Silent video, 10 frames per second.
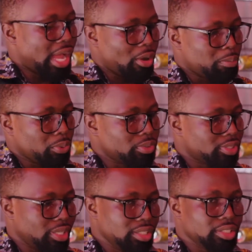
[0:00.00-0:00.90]
I'll put
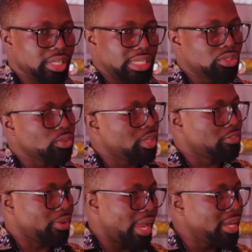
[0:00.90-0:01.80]
things in it to give
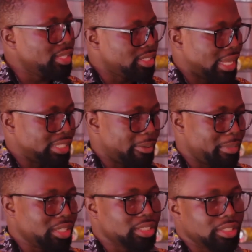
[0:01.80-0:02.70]
you energy, as I
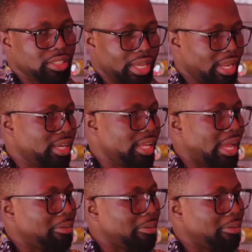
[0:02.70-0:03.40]
mentioned earlier,